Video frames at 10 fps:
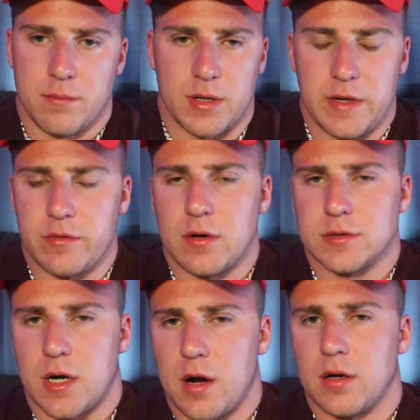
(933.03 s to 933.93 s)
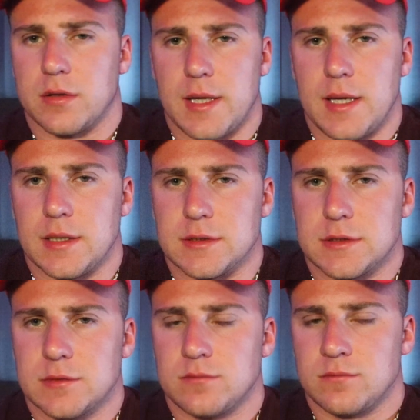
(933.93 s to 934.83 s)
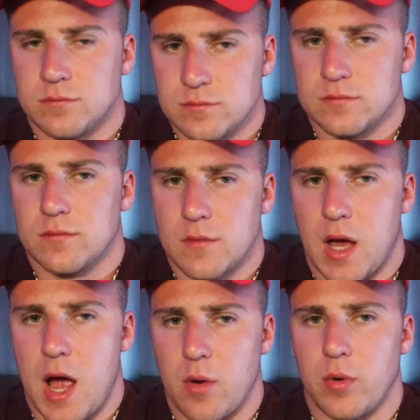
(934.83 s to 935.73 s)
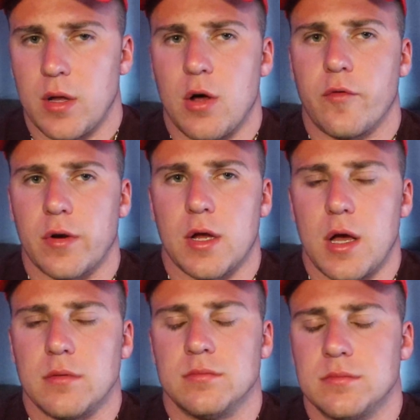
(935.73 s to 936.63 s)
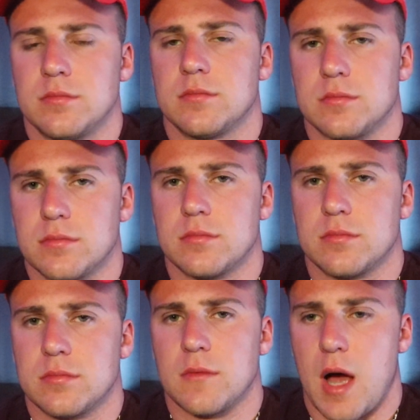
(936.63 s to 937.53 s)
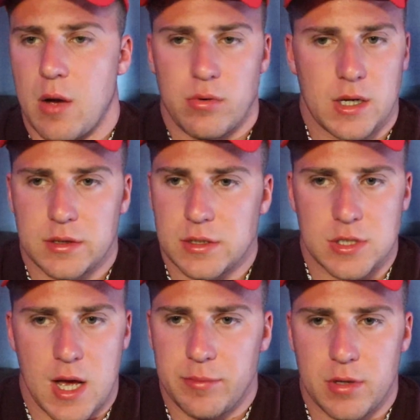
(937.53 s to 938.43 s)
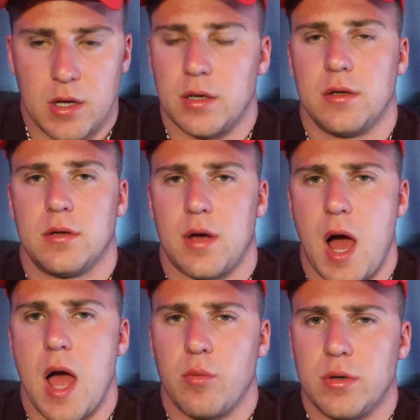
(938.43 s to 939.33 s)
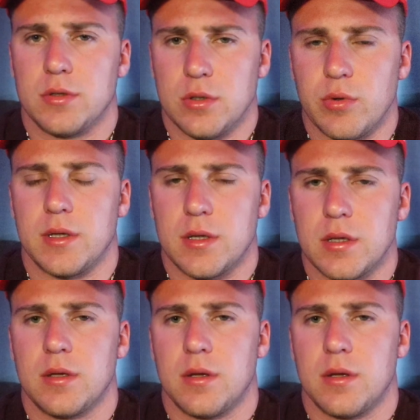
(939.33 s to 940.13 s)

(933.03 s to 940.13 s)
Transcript: But even those hard things, I will overcome. I will get the job done. I will do it.